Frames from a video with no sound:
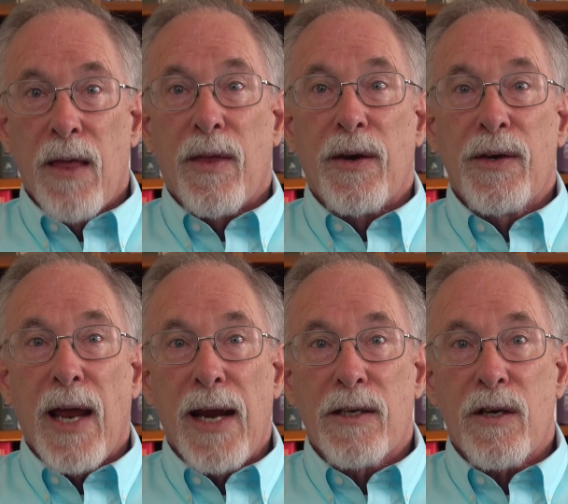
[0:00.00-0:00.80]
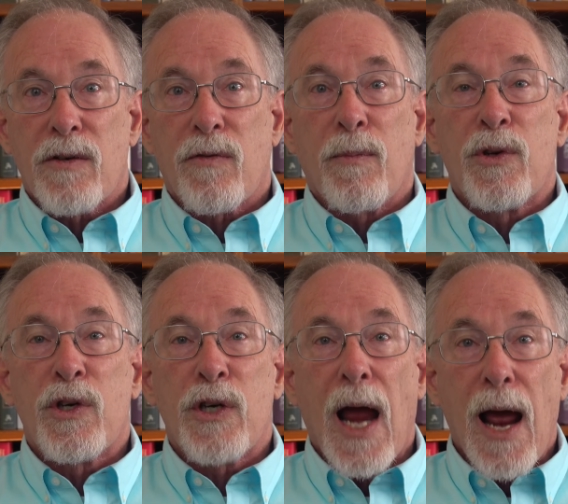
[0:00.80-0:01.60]
that takes us from
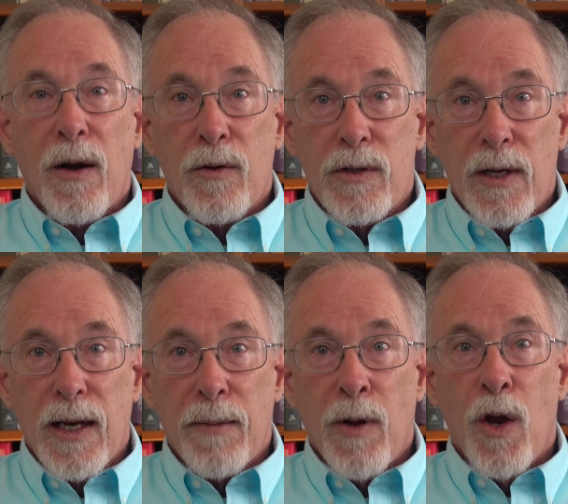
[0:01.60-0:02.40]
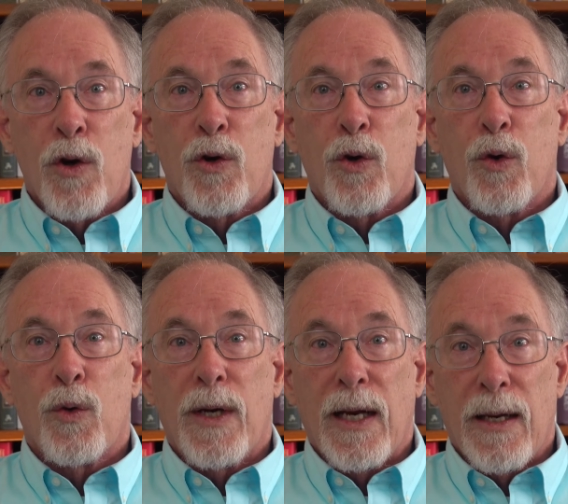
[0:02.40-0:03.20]
shallow sleep to
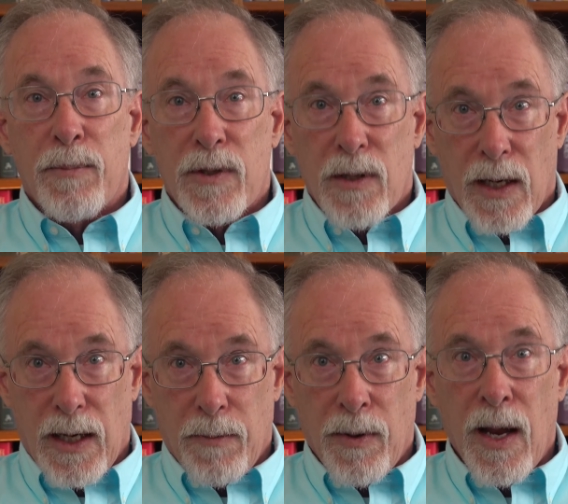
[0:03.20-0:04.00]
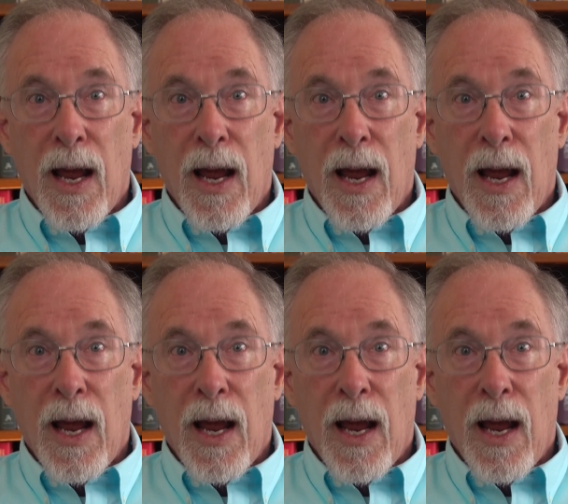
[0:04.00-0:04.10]
deep sleep,